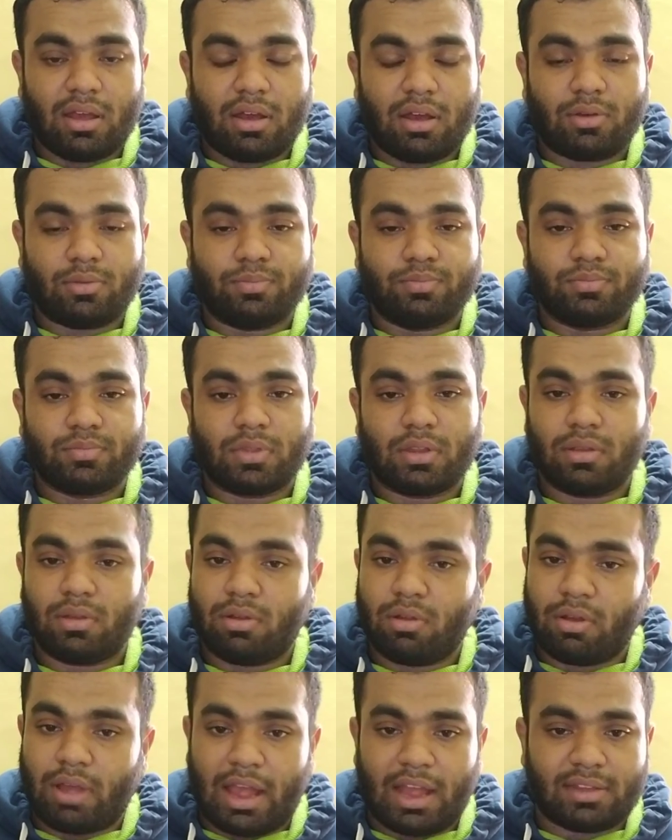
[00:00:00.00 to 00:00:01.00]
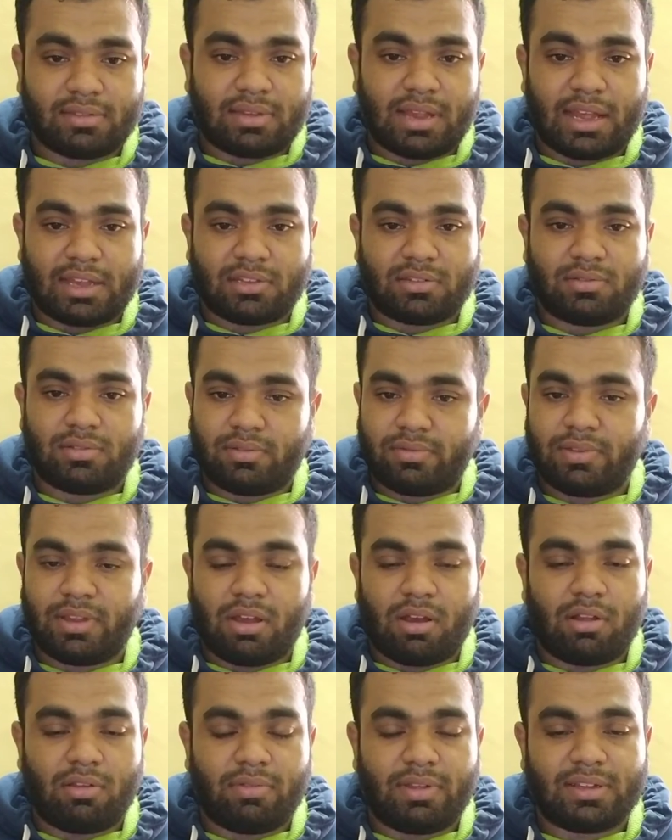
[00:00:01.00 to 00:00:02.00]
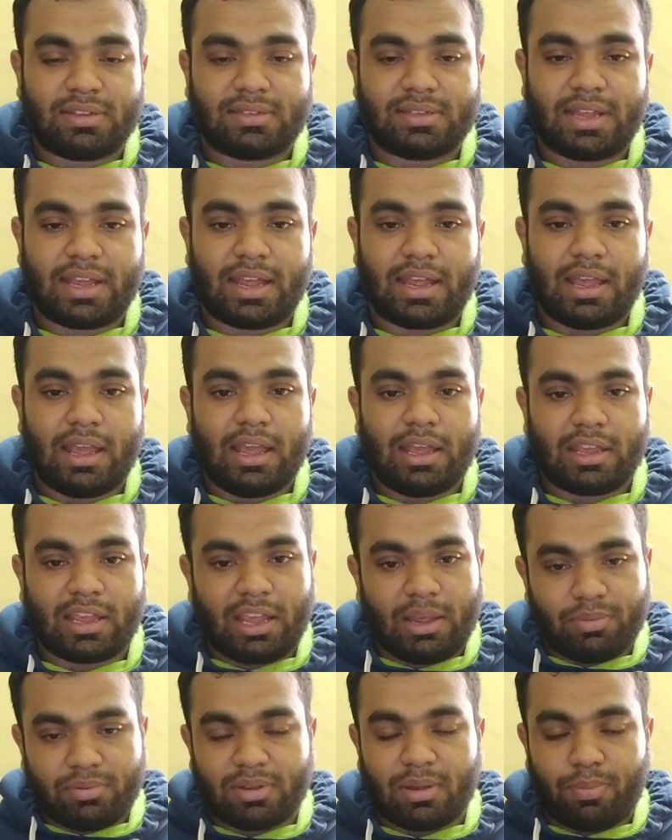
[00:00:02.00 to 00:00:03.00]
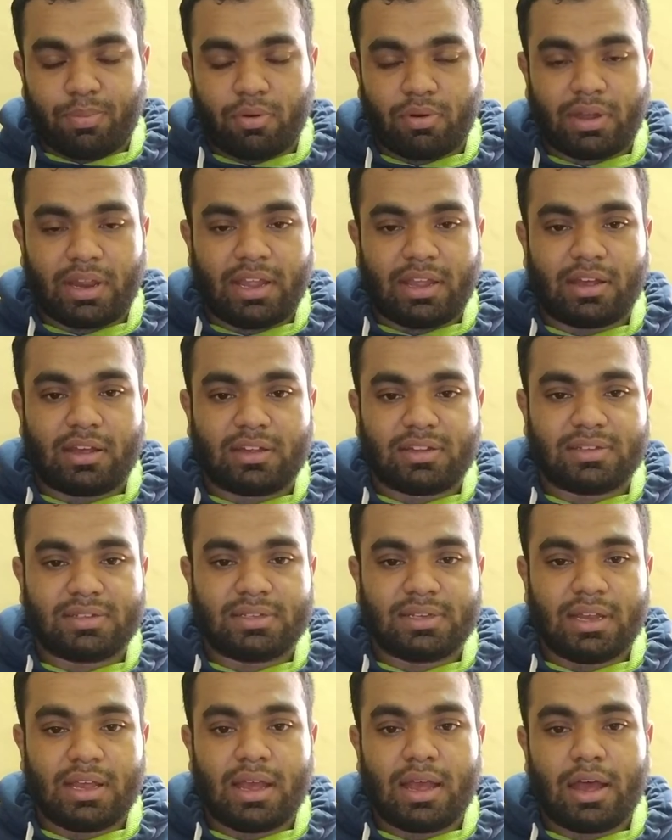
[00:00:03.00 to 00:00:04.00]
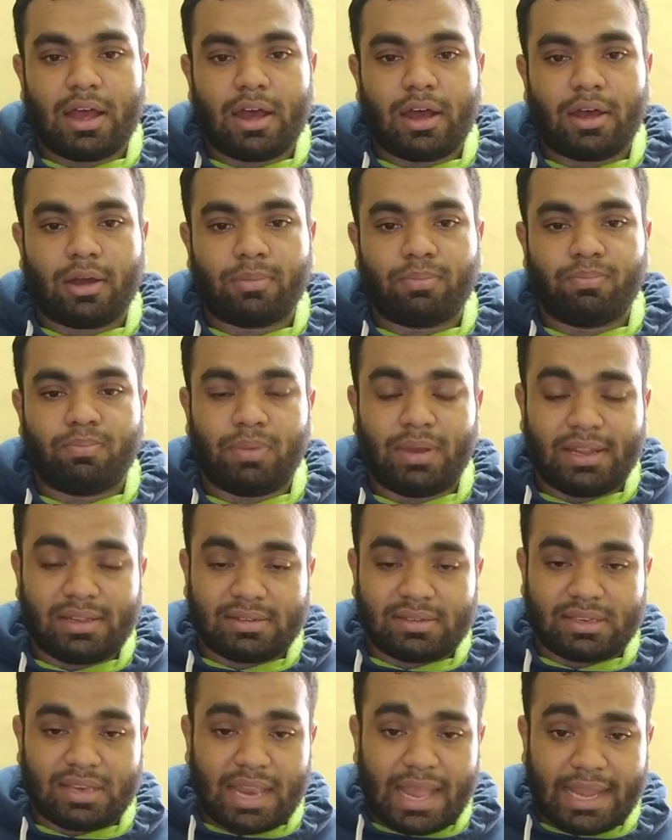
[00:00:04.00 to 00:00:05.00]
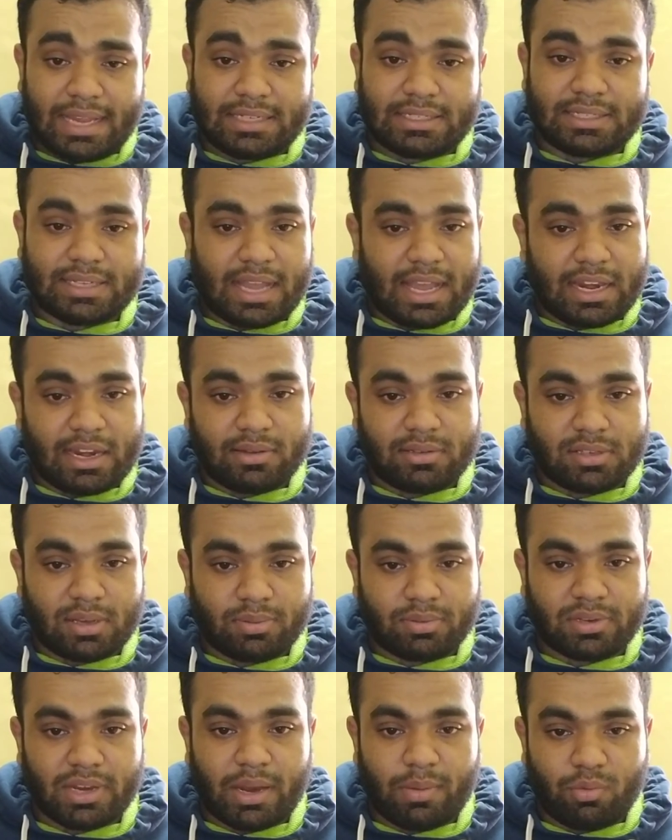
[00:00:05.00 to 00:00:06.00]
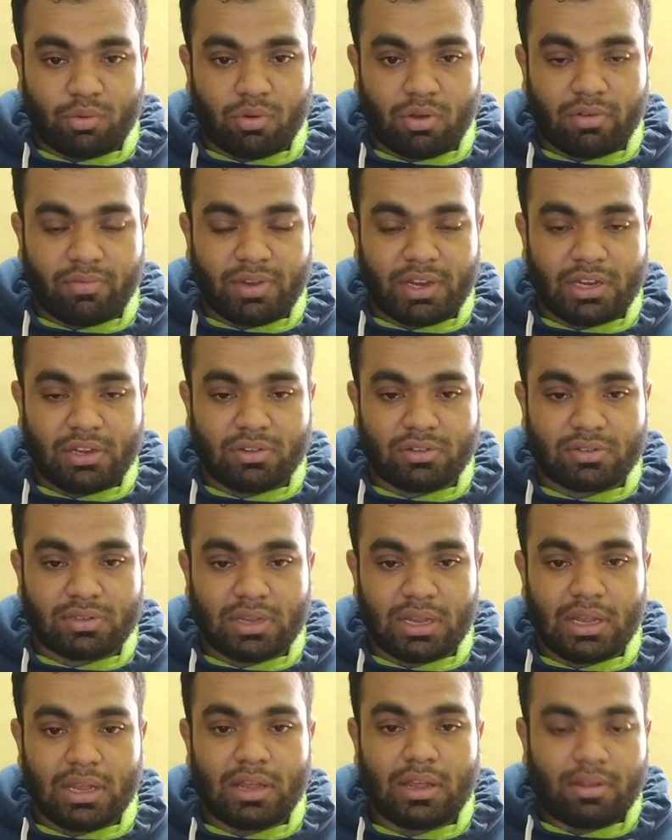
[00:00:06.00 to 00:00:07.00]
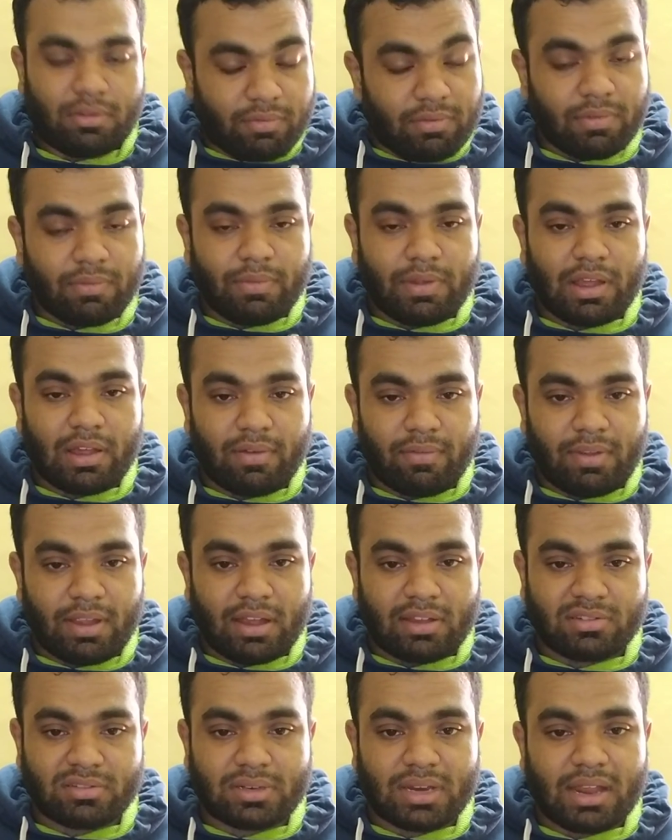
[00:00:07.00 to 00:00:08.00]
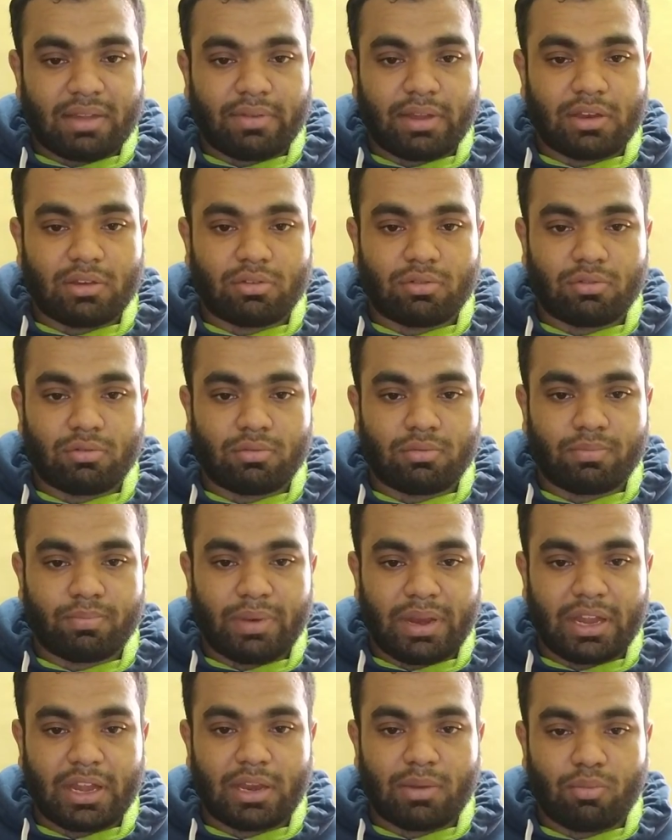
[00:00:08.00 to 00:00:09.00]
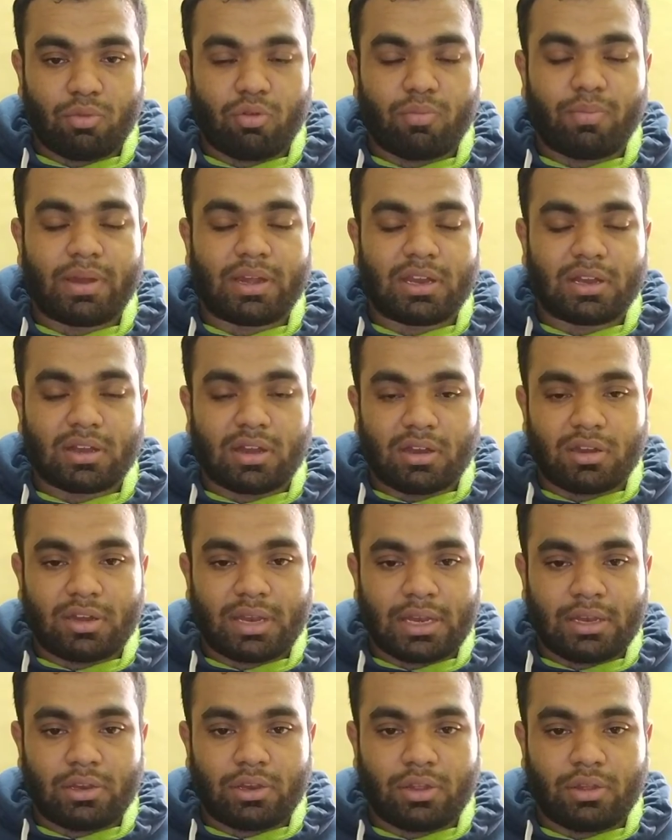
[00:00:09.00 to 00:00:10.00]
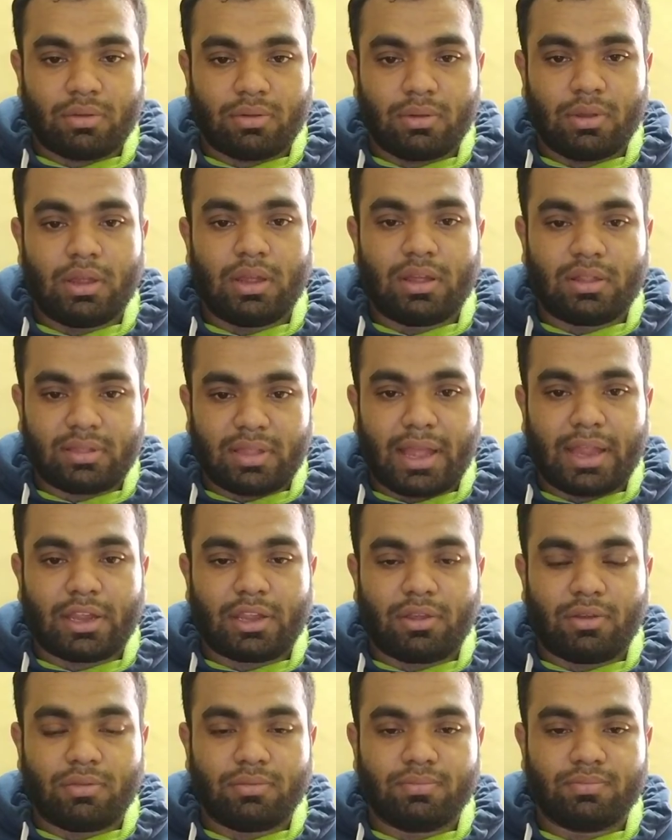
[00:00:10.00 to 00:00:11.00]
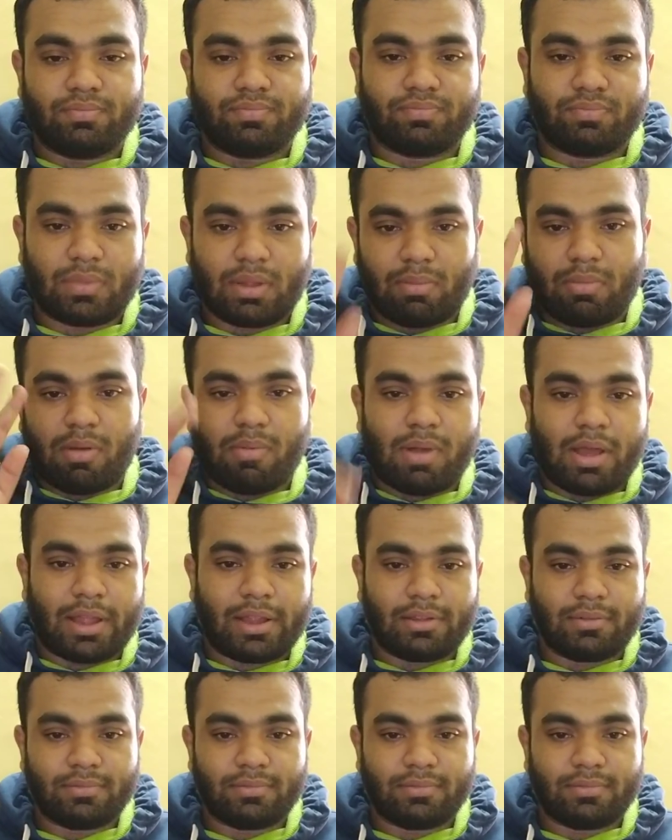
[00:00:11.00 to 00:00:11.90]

Um, as we always say, keep supporting us. Please like, share, and subscribe to our videos. We are striving to bring in more better content to you. Thank you. Bye bye.